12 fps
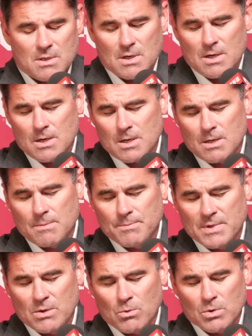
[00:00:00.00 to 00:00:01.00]

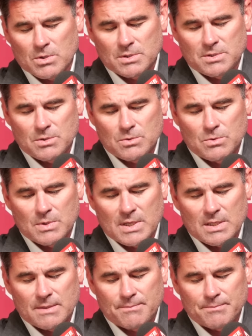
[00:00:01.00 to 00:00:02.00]
in order
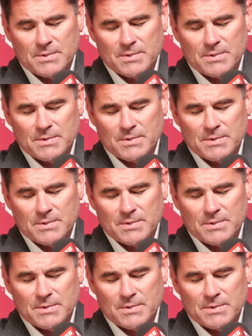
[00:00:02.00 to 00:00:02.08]
to,